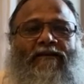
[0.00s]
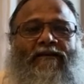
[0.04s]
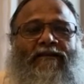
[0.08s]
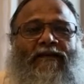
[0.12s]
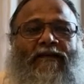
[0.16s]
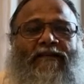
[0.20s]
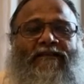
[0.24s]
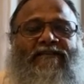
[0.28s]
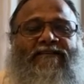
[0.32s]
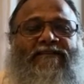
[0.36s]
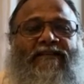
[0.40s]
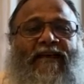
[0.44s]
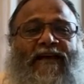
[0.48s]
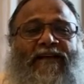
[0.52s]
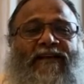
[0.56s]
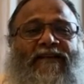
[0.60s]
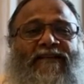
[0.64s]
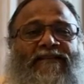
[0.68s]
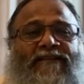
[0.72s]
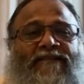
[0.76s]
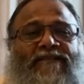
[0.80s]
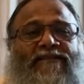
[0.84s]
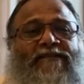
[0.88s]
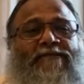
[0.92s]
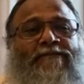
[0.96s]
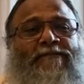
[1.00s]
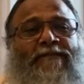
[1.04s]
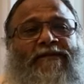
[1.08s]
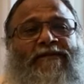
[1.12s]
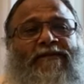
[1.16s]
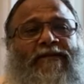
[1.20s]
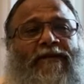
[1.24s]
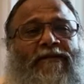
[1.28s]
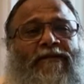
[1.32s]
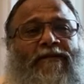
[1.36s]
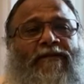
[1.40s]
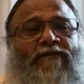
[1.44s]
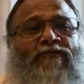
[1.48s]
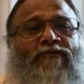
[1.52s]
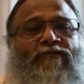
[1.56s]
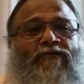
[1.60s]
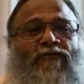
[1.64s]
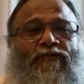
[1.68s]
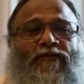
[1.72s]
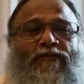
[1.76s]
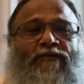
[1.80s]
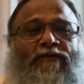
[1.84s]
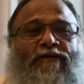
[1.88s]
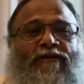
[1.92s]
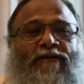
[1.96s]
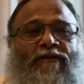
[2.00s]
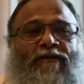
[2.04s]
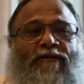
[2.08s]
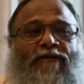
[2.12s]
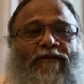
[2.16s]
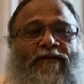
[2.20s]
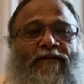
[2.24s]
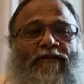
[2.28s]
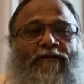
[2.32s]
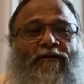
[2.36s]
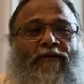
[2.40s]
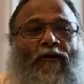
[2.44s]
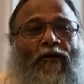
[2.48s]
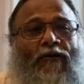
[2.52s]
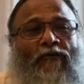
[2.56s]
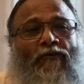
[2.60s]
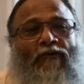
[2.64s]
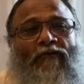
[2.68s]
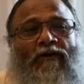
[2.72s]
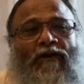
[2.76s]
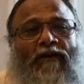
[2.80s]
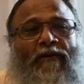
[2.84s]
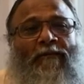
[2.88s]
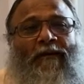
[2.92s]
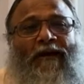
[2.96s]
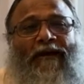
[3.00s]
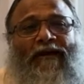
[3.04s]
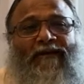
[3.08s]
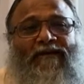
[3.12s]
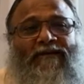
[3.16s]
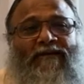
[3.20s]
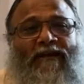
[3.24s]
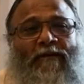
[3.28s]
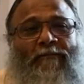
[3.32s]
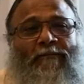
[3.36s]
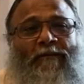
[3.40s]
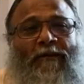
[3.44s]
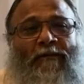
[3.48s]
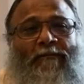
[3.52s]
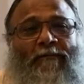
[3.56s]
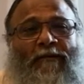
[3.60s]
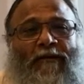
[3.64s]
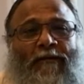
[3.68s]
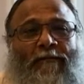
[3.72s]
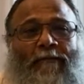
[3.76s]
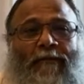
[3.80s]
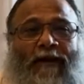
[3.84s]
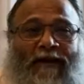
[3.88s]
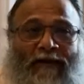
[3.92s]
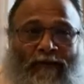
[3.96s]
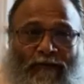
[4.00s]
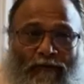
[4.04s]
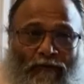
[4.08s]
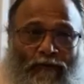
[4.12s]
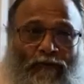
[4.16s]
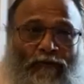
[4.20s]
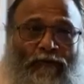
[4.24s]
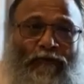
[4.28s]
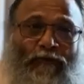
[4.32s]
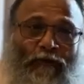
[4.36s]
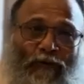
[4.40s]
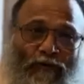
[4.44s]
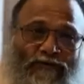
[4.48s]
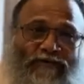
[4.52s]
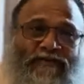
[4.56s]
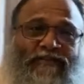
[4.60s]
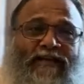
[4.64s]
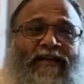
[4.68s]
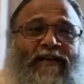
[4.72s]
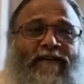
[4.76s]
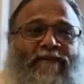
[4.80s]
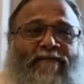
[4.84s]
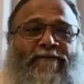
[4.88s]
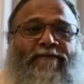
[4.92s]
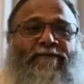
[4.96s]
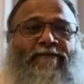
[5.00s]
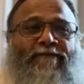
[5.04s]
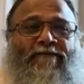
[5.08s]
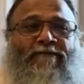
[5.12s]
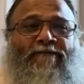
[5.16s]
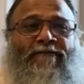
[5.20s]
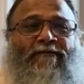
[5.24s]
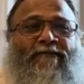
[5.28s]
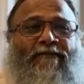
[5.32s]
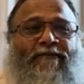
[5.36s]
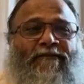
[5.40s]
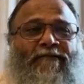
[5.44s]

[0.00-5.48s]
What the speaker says: That silence is misunderstood, not only by other people, by you yourself.